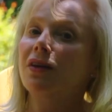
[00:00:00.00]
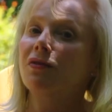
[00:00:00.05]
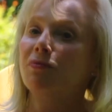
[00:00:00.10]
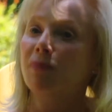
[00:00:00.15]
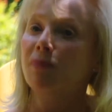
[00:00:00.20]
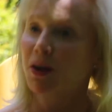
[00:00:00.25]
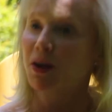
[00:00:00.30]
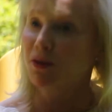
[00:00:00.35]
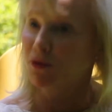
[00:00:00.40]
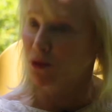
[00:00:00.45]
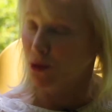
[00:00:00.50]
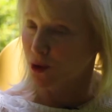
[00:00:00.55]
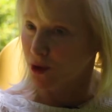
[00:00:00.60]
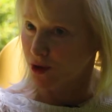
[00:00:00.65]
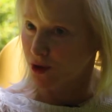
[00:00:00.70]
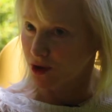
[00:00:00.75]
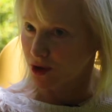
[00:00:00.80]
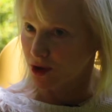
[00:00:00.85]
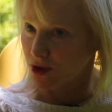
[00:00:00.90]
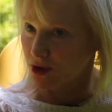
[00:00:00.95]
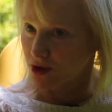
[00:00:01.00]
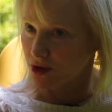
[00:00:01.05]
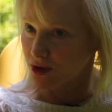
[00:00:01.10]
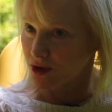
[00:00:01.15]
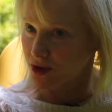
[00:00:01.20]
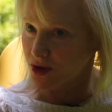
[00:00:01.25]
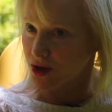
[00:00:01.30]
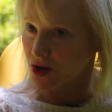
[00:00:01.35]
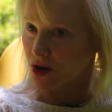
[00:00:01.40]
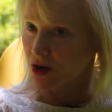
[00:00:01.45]
She was a passionate
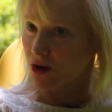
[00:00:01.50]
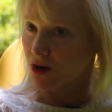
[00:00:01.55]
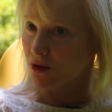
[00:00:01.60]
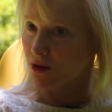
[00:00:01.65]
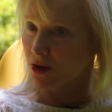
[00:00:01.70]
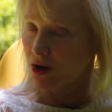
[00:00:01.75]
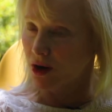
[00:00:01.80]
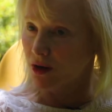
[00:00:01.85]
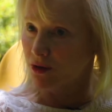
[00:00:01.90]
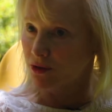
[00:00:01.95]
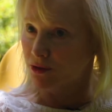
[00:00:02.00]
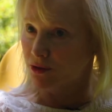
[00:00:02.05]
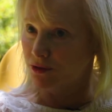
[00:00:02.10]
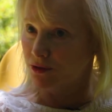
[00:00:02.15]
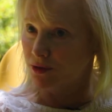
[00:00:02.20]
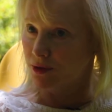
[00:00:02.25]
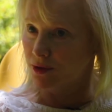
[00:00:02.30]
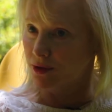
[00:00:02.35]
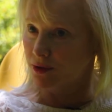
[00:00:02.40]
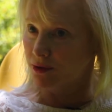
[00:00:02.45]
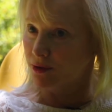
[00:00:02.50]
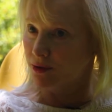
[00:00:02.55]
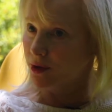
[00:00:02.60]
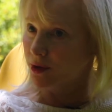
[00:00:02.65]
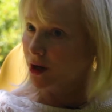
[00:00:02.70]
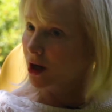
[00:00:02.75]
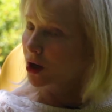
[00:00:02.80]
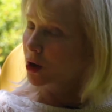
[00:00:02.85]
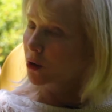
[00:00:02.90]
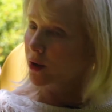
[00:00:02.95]
actress who appeared in the famous
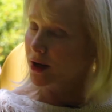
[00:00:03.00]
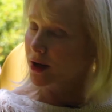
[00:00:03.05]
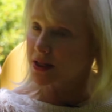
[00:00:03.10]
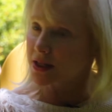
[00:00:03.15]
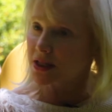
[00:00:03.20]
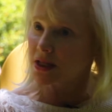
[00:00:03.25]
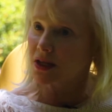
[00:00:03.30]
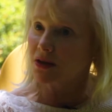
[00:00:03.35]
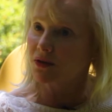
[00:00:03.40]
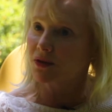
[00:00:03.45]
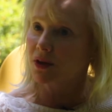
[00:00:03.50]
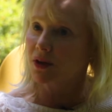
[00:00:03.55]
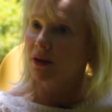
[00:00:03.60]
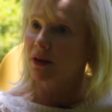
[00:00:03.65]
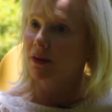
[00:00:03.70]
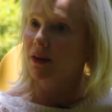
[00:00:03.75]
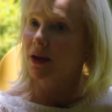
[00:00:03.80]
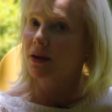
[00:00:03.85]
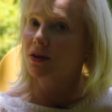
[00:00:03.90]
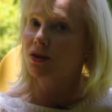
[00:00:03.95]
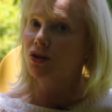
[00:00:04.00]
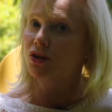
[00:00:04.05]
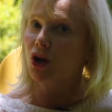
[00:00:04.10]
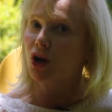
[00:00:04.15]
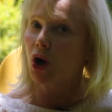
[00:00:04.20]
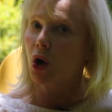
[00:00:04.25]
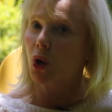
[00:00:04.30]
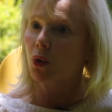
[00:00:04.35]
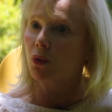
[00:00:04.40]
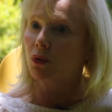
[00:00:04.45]
show, The Heart is a Lonely
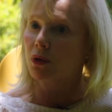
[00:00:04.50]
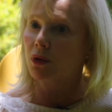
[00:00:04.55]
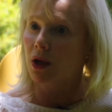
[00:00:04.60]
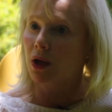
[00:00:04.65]
Hunter.